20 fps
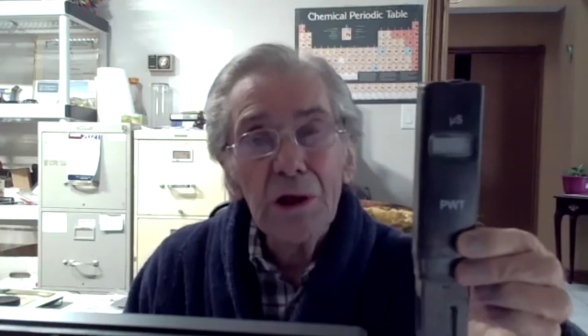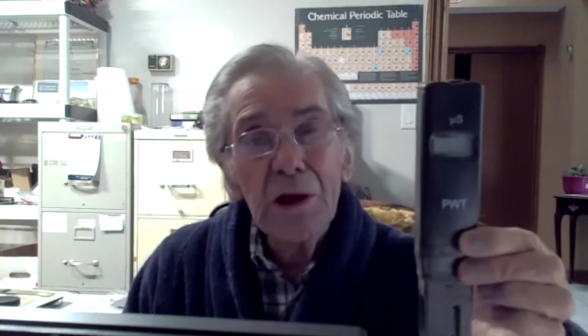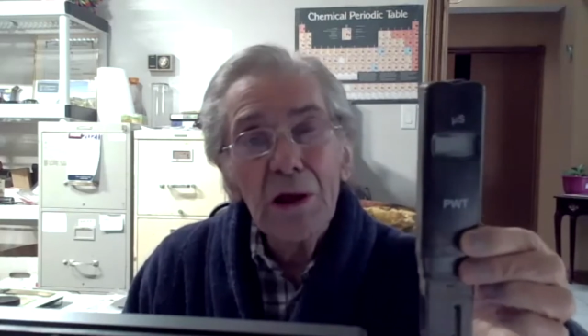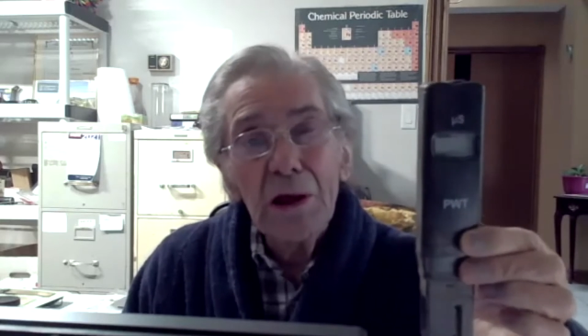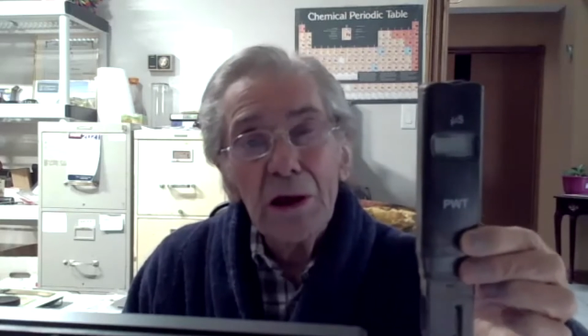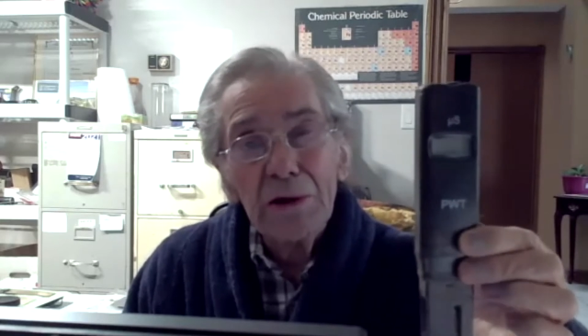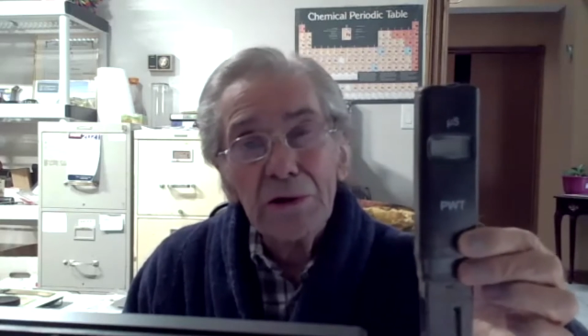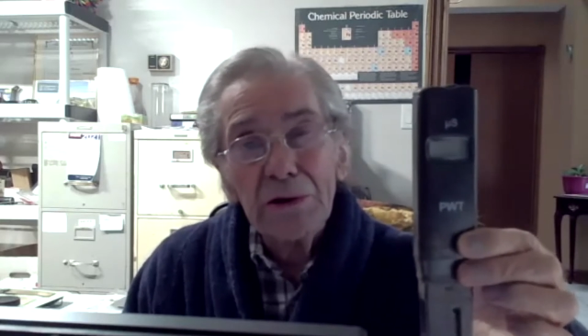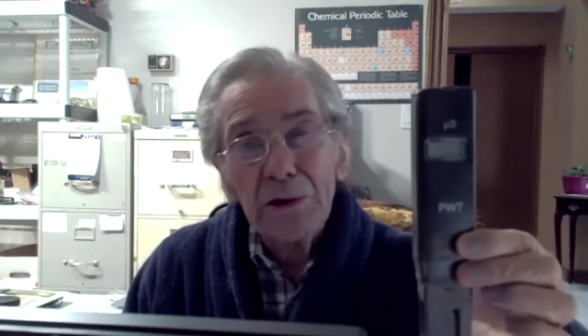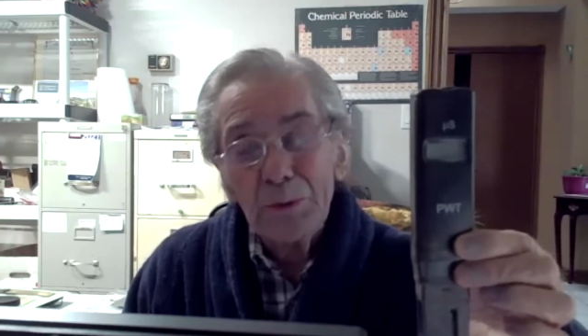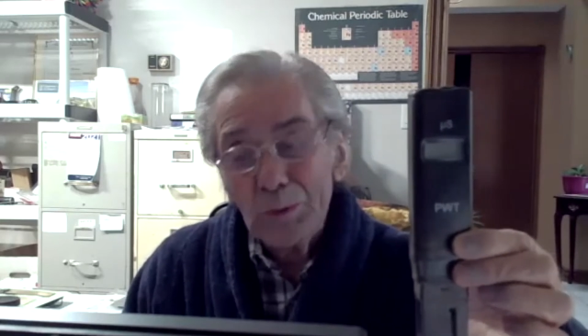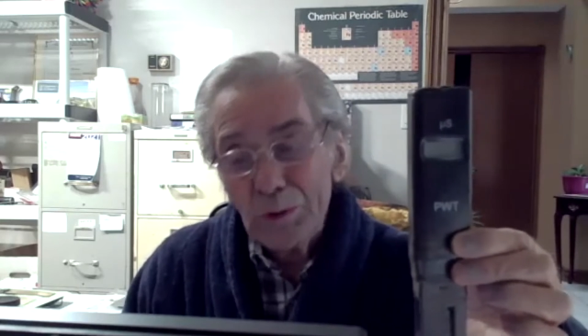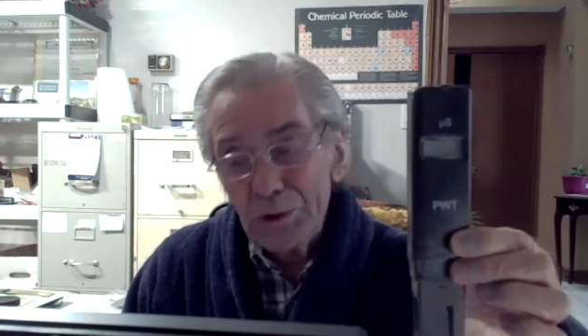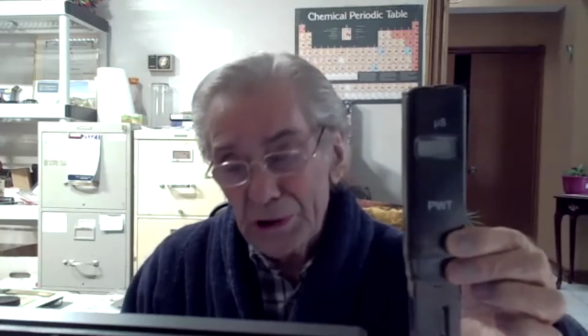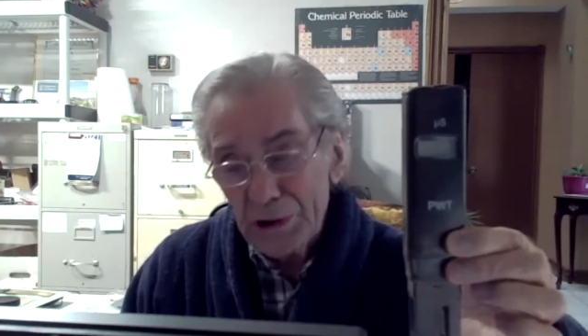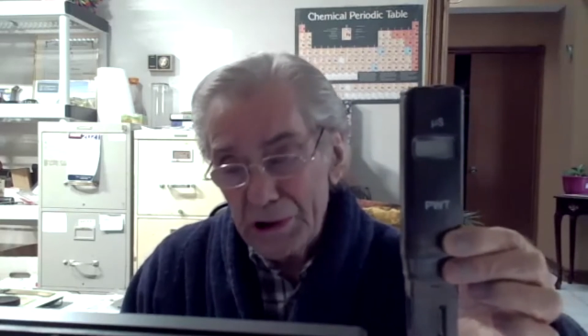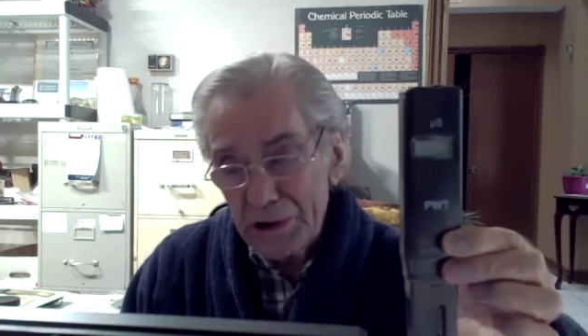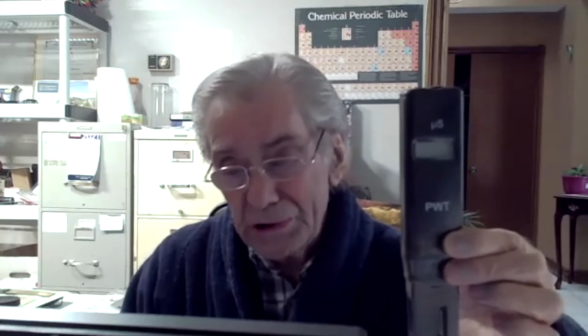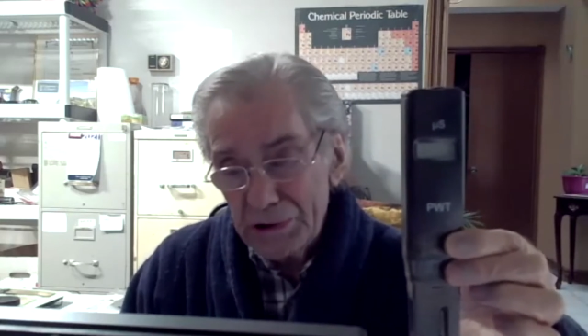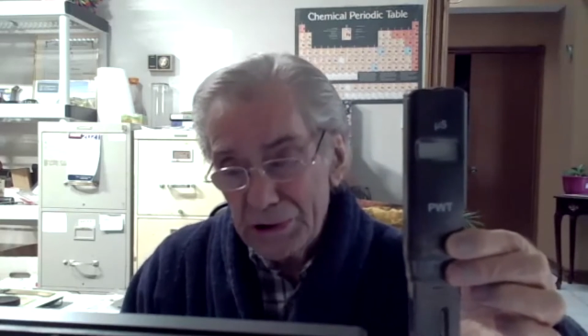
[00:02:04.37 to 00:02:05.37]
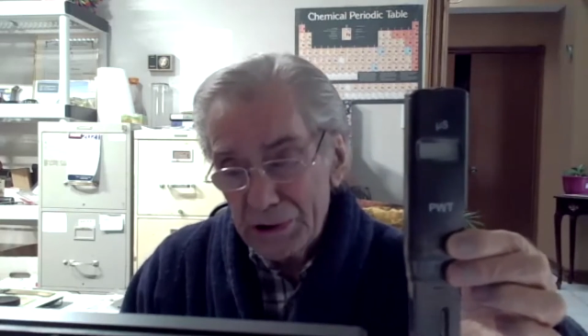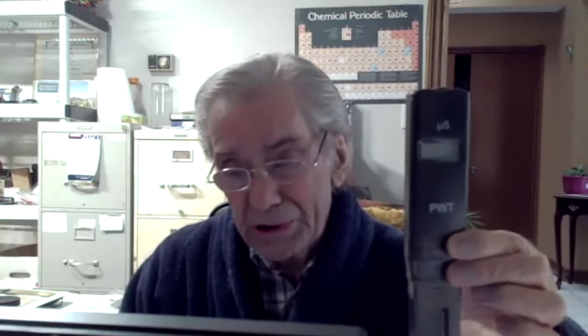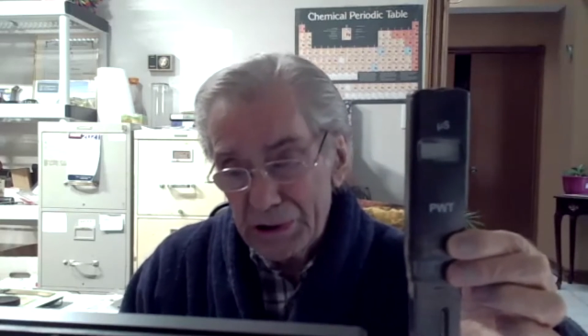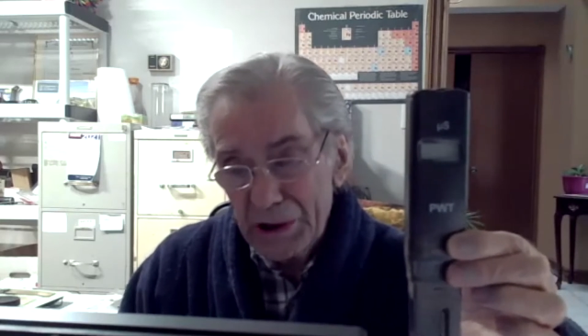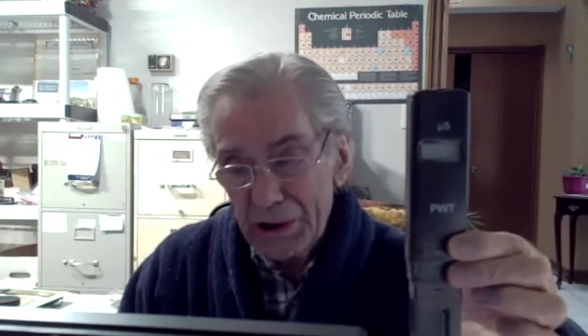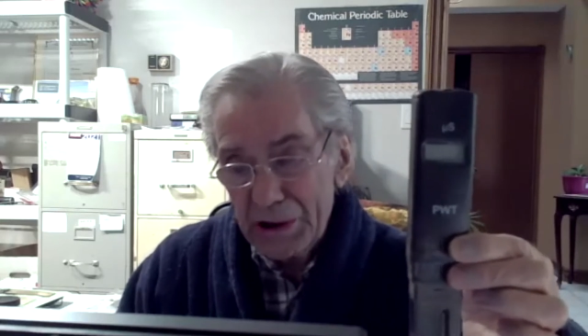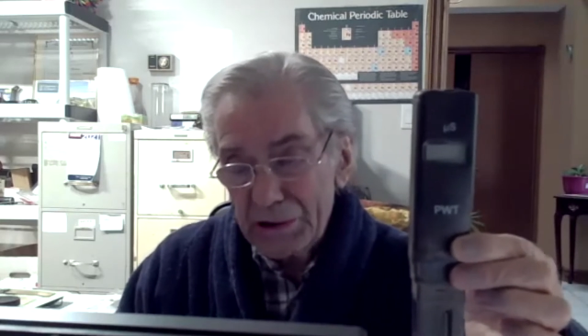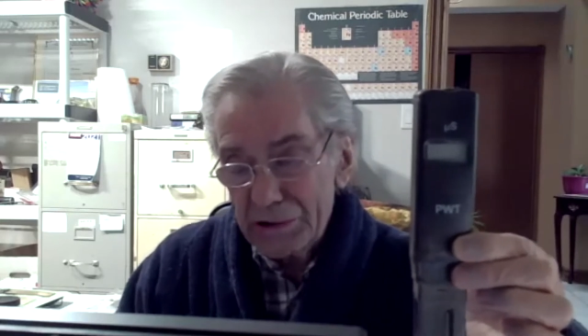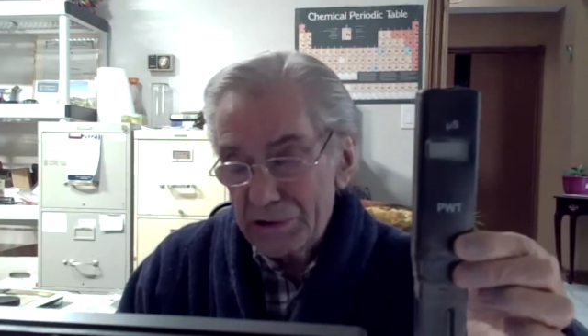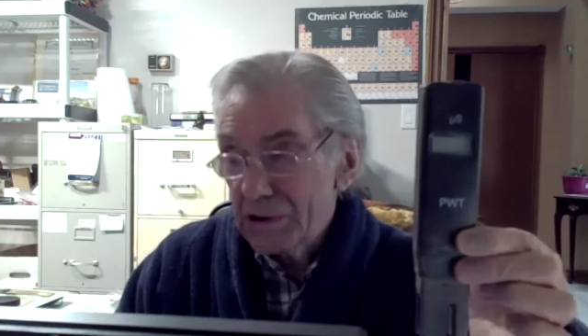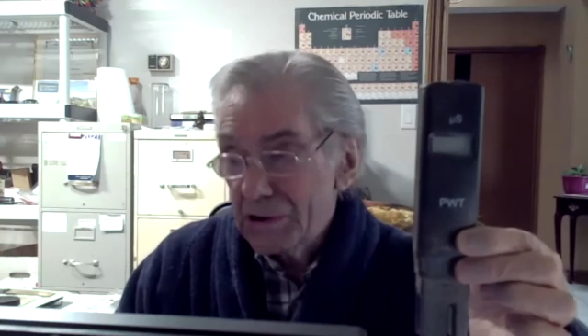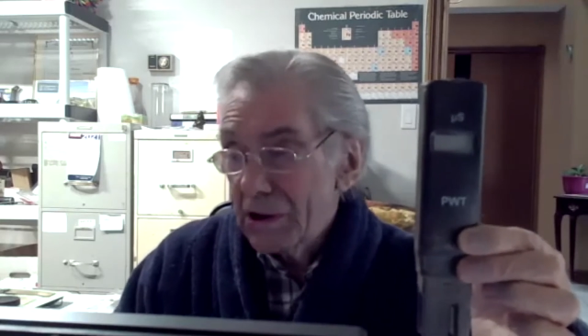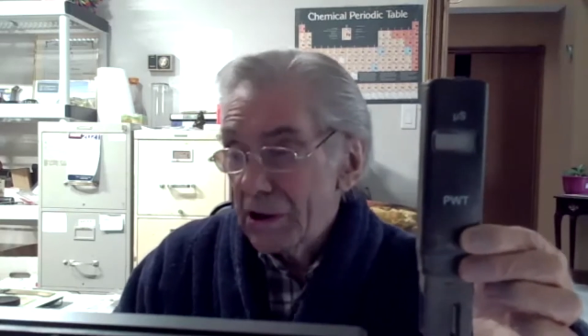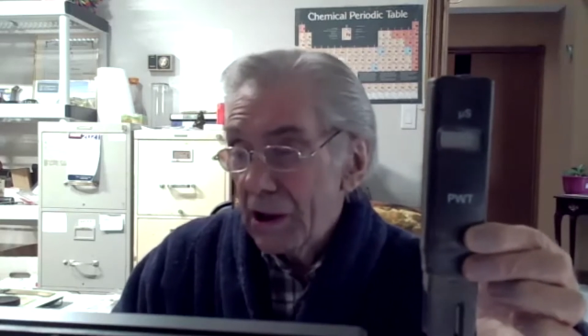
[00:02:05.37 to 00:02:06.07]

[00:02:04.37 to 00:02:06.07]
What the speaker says: and it will indicate